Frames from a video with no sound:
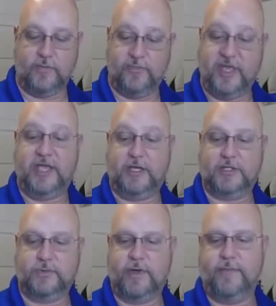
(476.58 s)
big
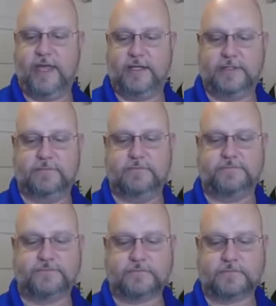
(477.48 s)
swim baits.
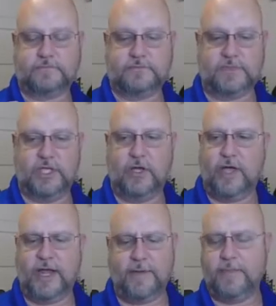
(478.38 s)
You know,
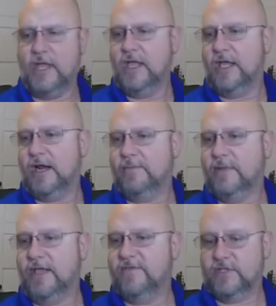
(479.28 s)
and I'm
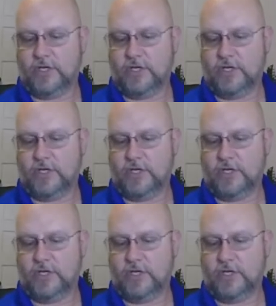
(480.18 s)
even